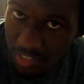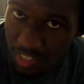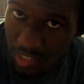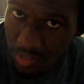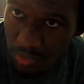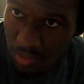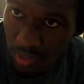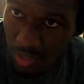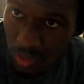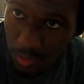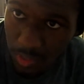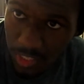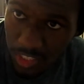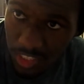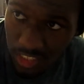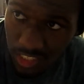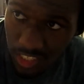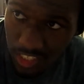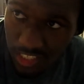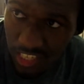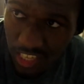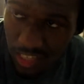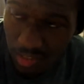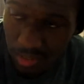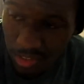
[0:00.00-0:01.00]
They don't always
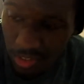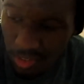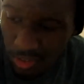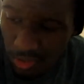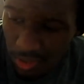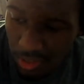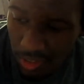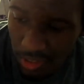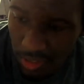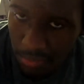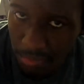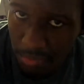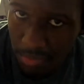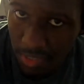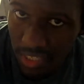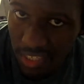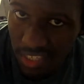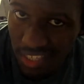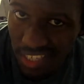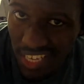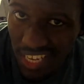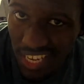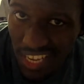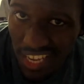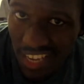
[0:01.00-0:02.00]
stay tight on your arm,
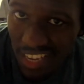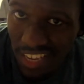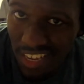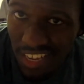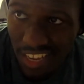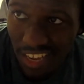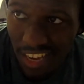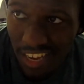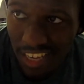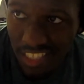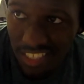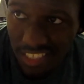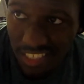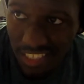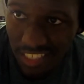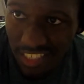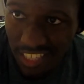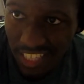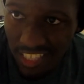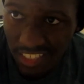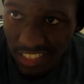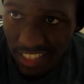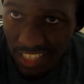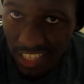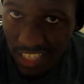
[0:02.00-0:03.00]
but honestly,
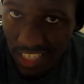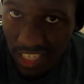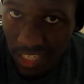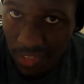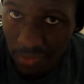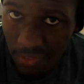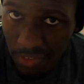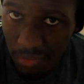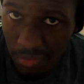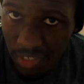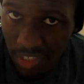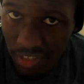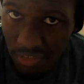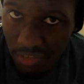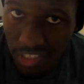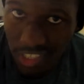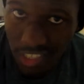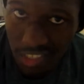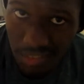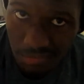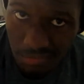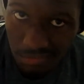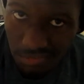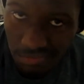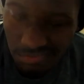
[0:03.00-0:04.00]
that's not enough for me to
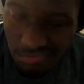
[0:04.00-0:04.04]
really